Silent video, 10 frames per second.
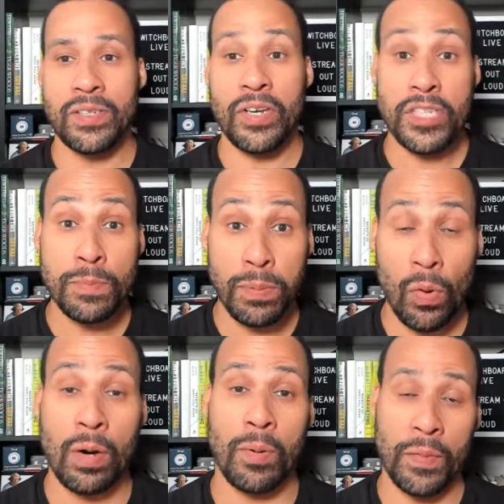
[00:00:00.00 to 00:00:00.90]

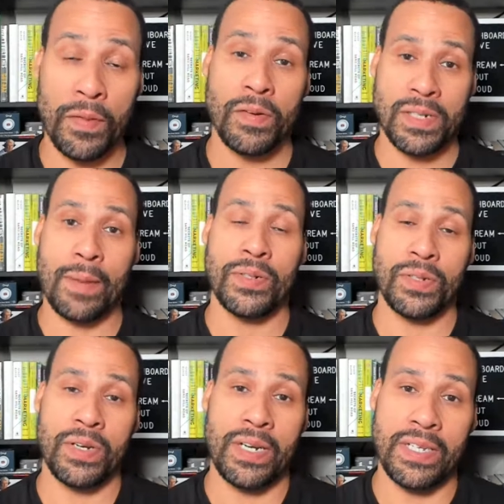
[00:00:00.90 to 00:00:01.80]
explore both of those
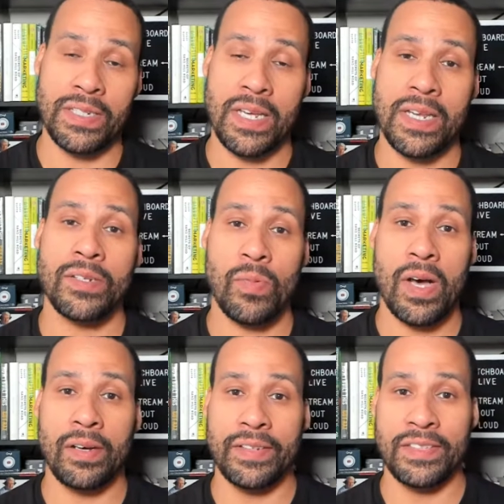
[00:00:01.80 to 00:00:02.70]
opportunities as
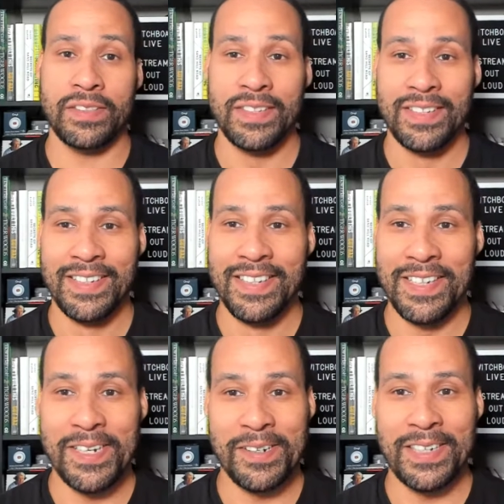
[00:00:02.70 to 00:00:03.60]
well. And,
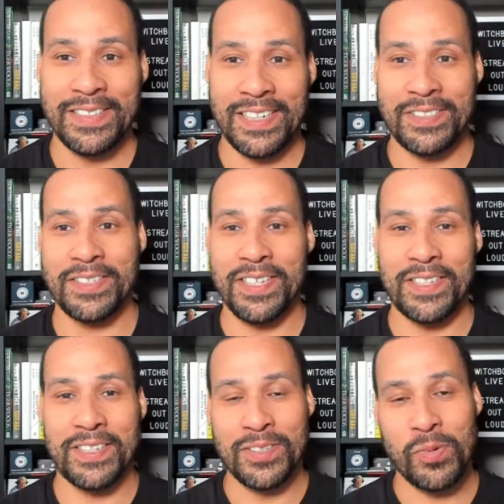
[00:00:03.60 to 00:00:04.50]
as you said,
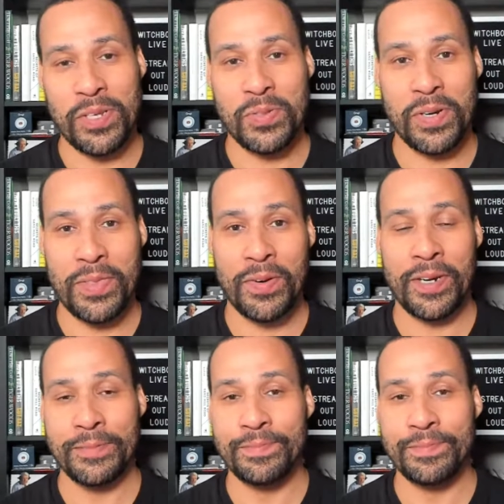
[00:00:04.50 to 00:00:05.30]
in 2023.